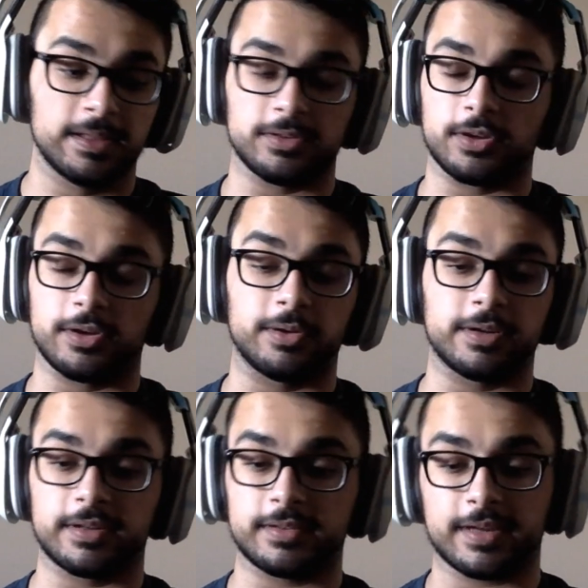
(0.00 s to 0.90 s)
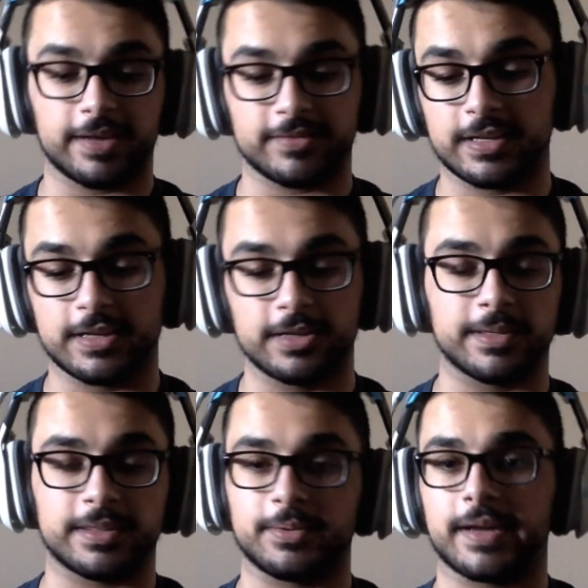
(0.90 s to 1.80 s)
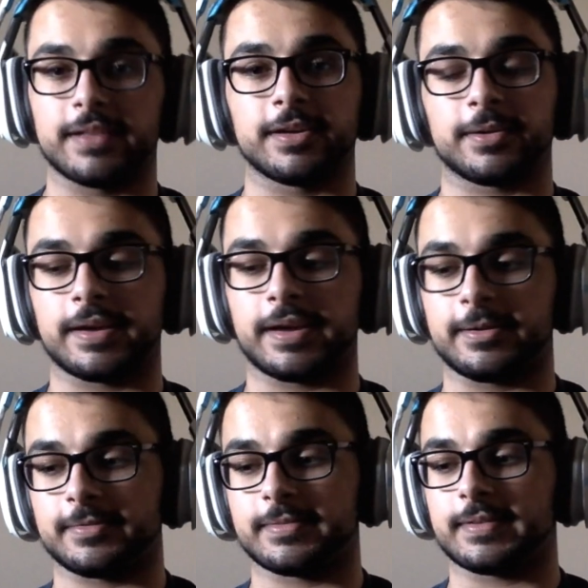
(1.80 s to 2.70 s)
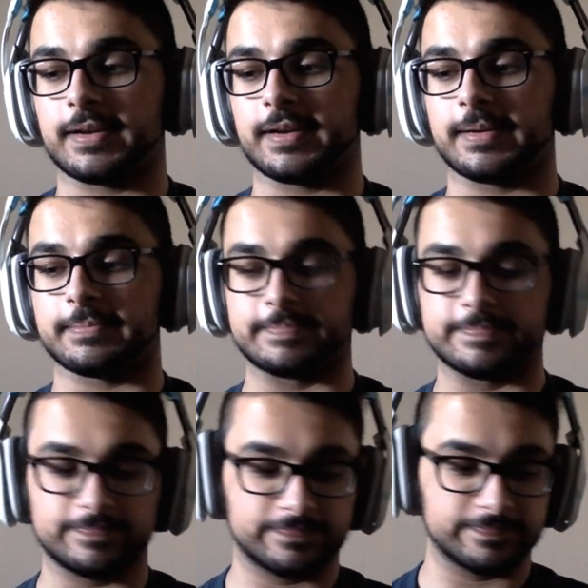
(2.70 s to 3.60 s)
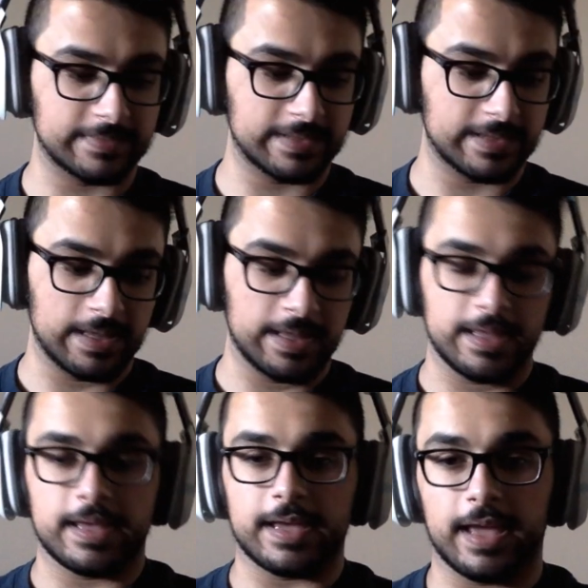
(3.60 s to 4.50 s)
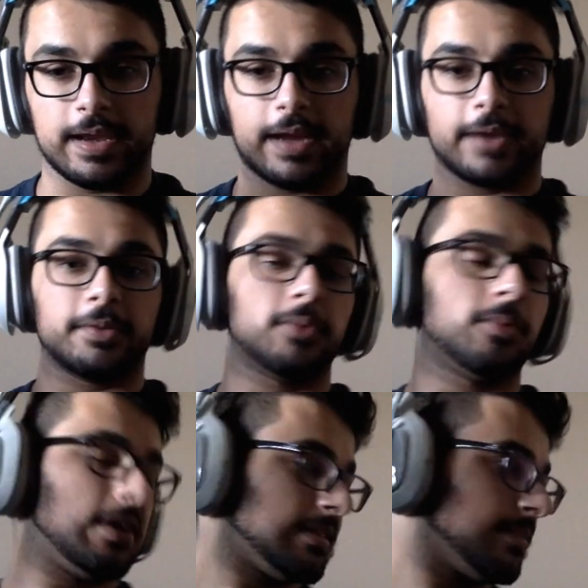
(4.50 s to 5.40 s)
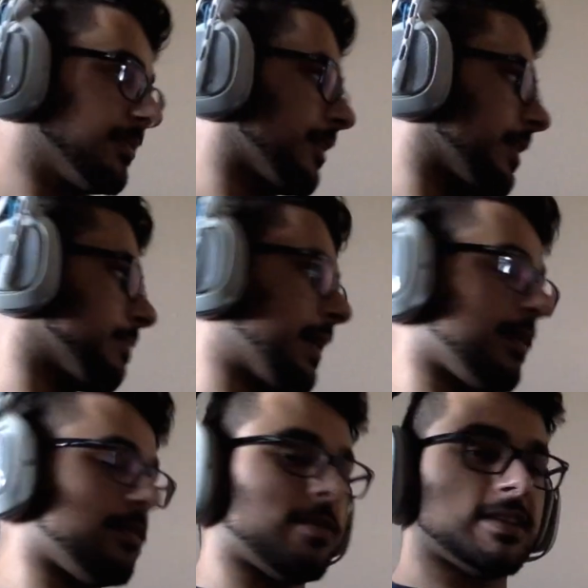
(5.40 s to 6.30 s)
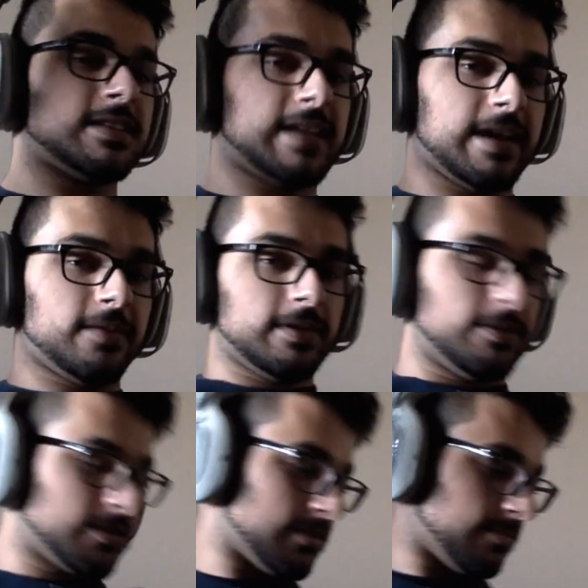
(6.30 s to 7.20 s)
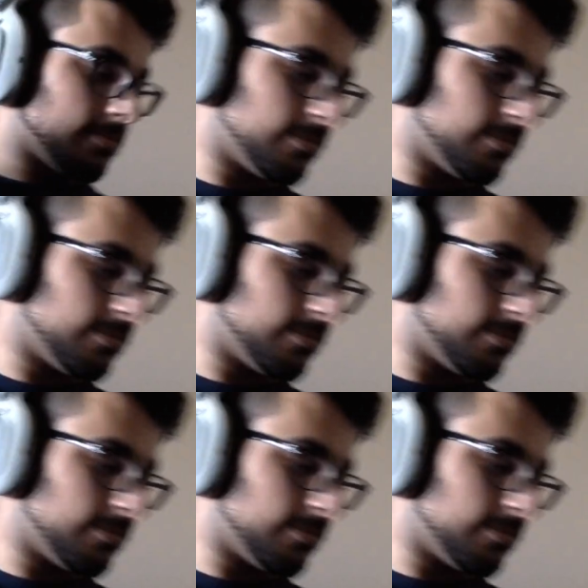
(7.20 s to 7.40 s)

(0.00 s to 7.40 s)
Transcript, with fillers: So you're just gonna have to deal with the way I look right now. Um, and I know the walls have been very bare. Raj and Dad, well, you want your...